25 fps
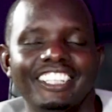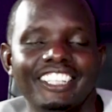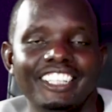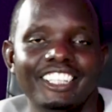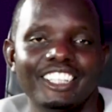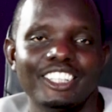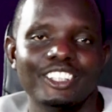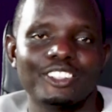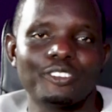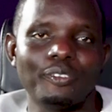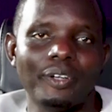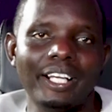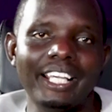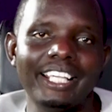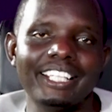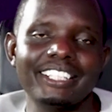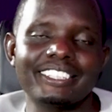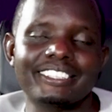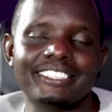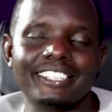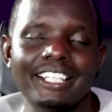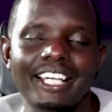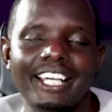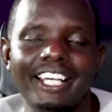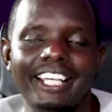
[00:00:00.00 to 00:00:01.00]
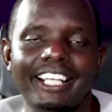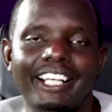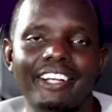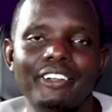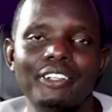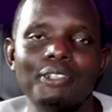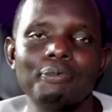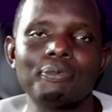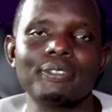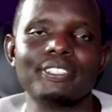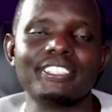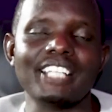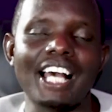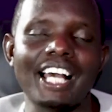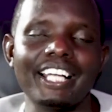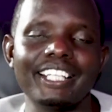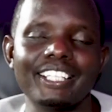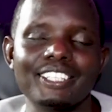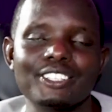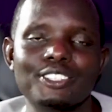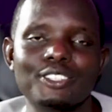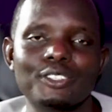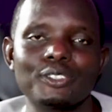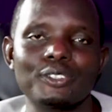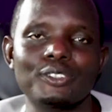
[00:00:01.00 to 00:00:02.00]
Great. Karibu sana.
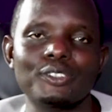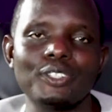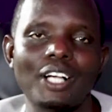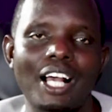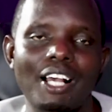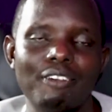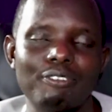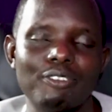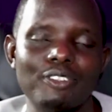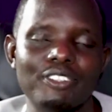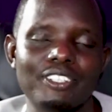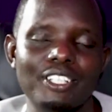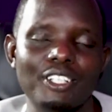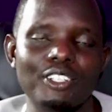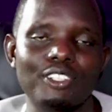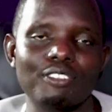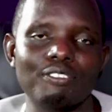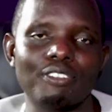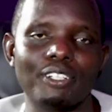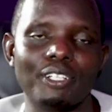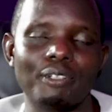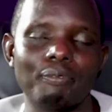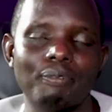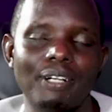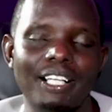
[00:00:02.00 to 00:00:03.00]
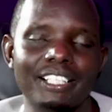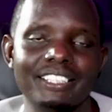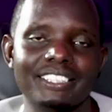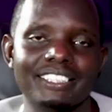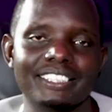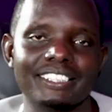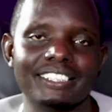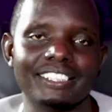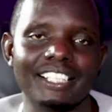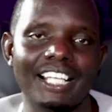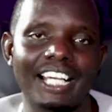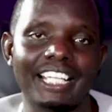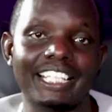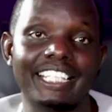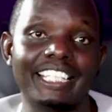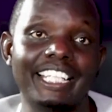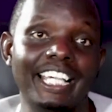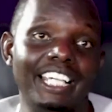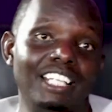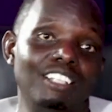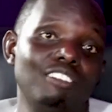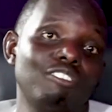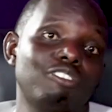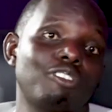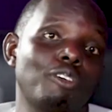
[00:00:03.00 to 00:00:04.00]
It's good to have you. Thank you very much
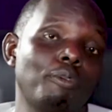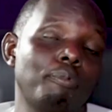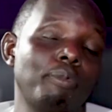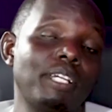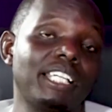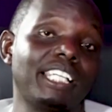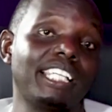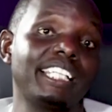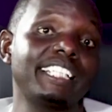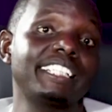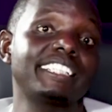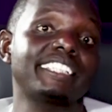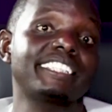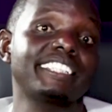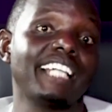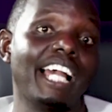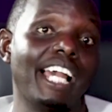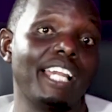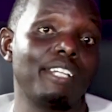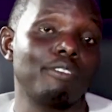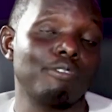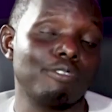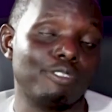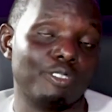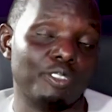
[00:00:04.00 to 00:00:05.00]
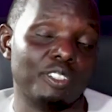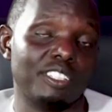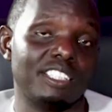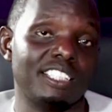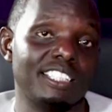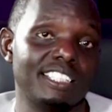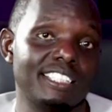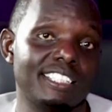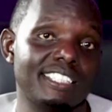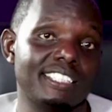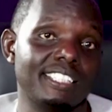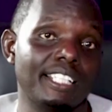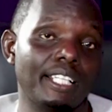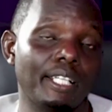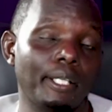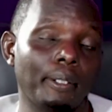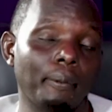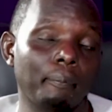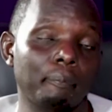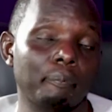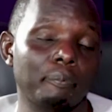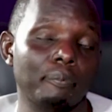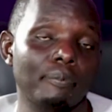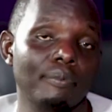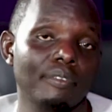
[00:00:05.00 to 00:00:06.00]
again for making time for this,
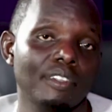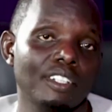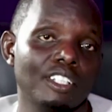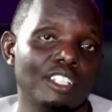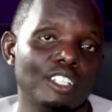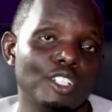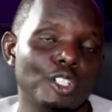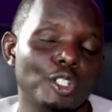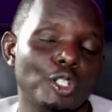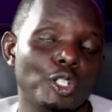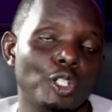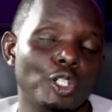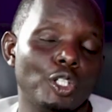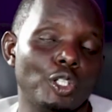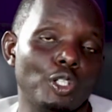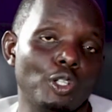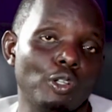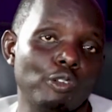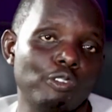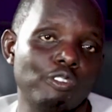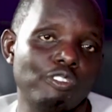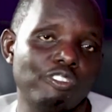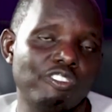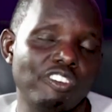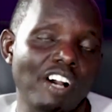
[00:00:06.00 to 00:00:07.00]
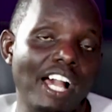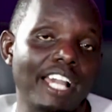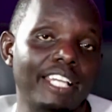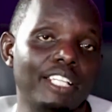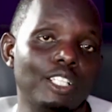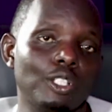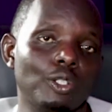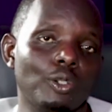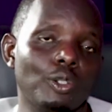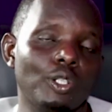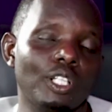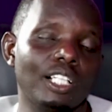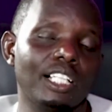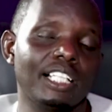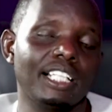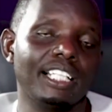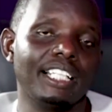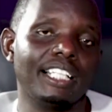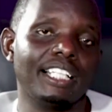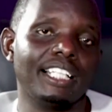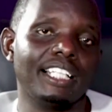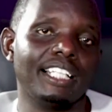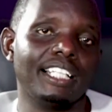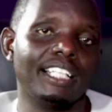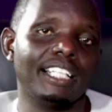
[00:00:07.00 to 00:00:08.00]

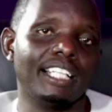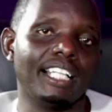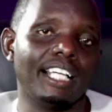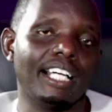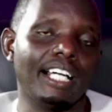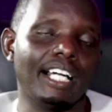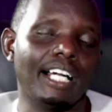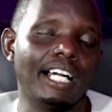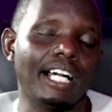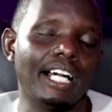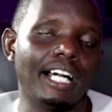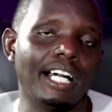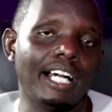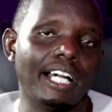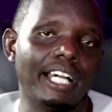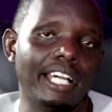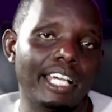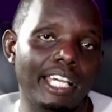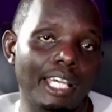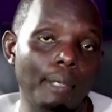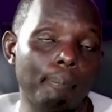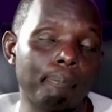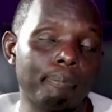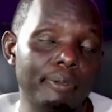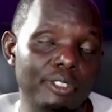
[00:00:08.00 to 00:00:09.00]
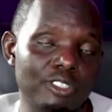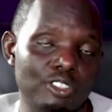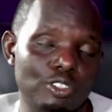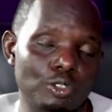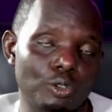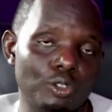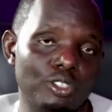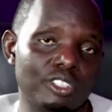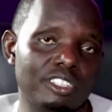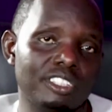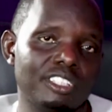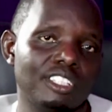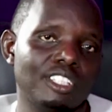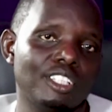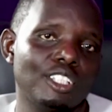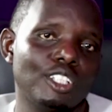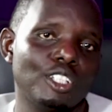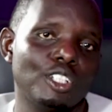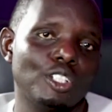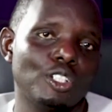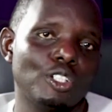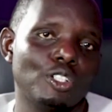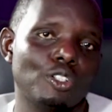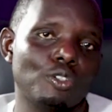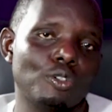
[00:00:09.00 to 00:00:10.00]
final episode
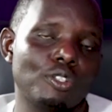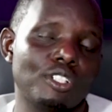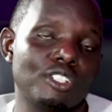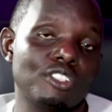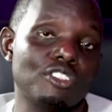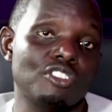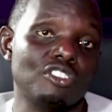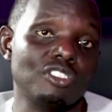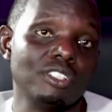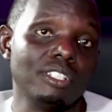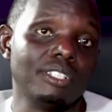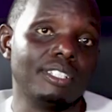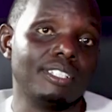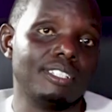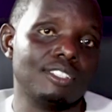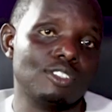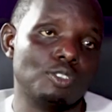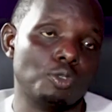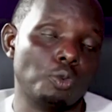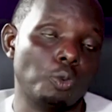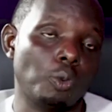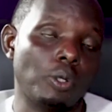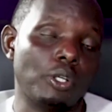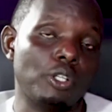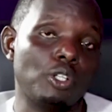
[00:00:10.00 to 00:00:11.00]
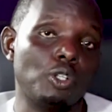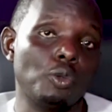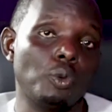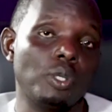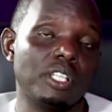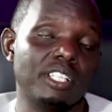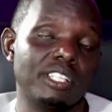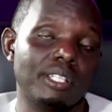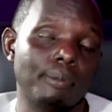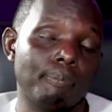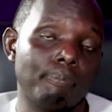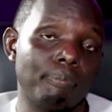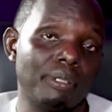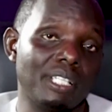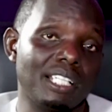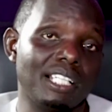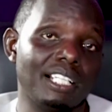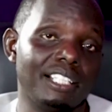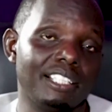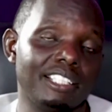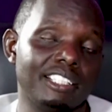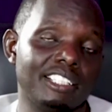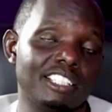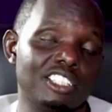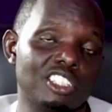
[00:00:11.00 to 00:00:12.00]
to the series. We were doing the Bigger
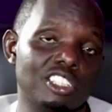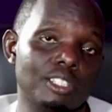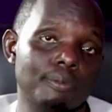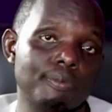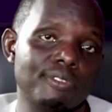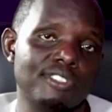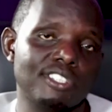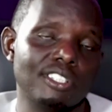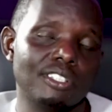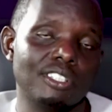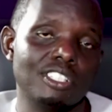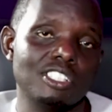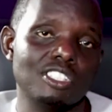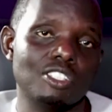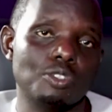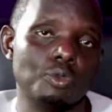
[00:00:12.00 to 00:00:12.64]
Leadership series.